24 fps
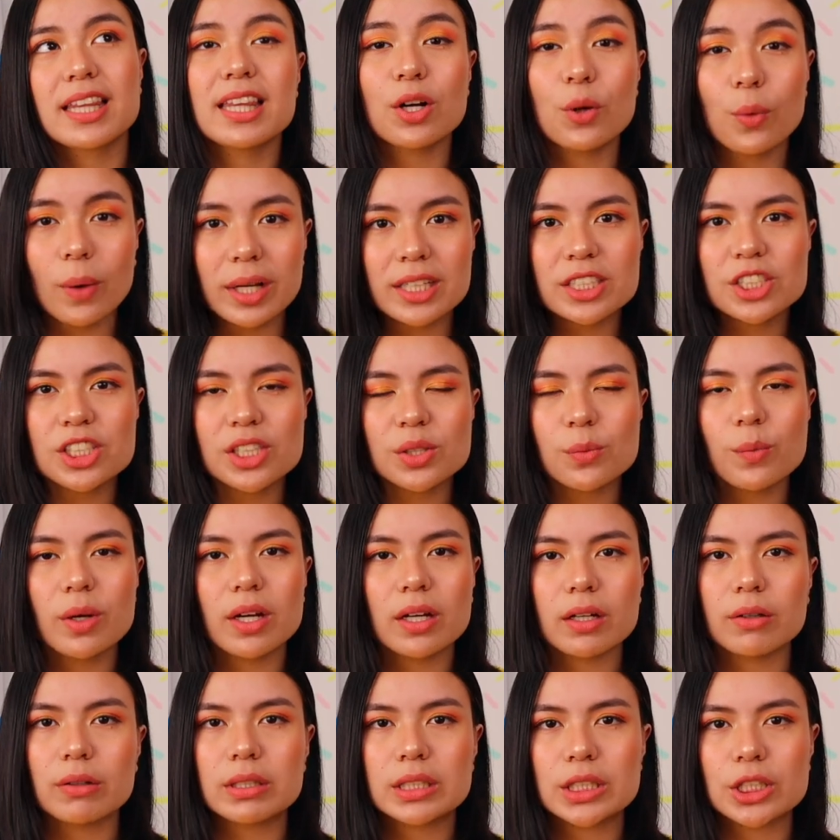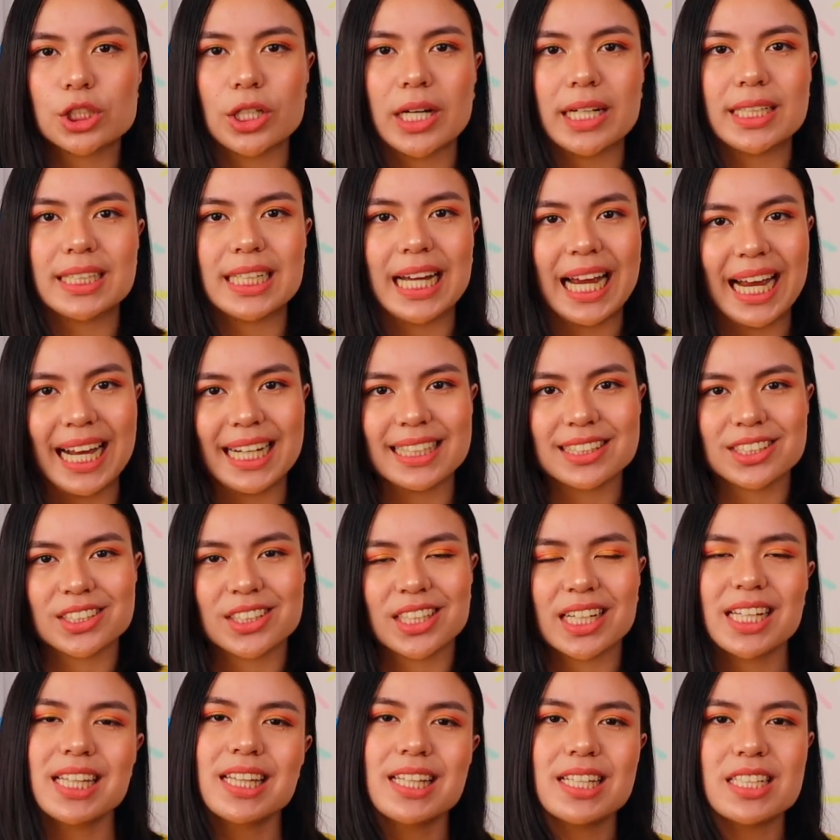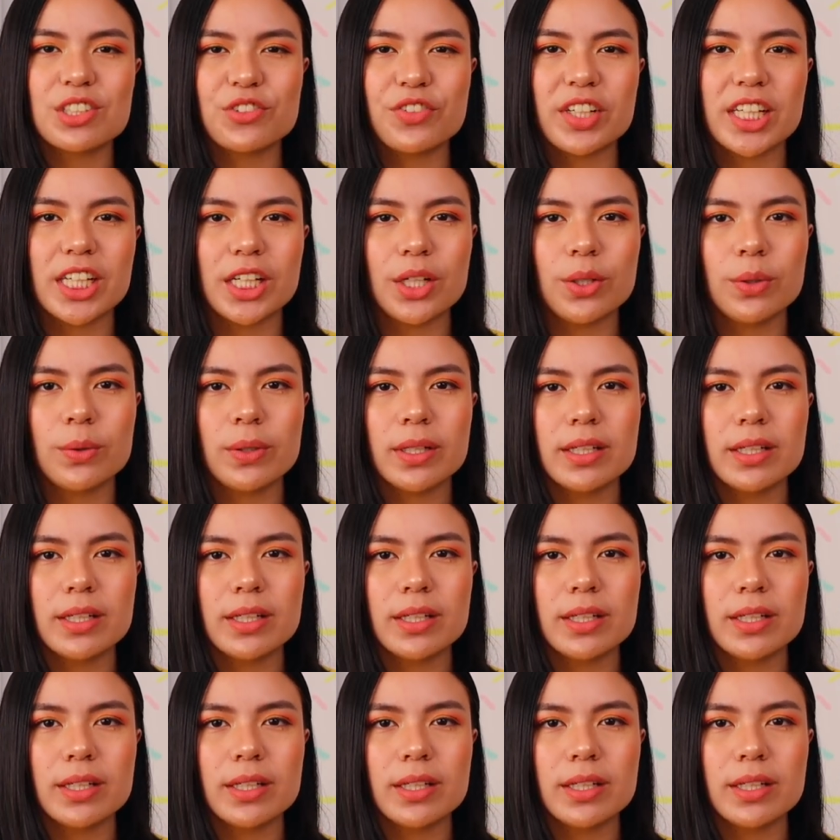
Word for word: The question we are going to try to answer in this video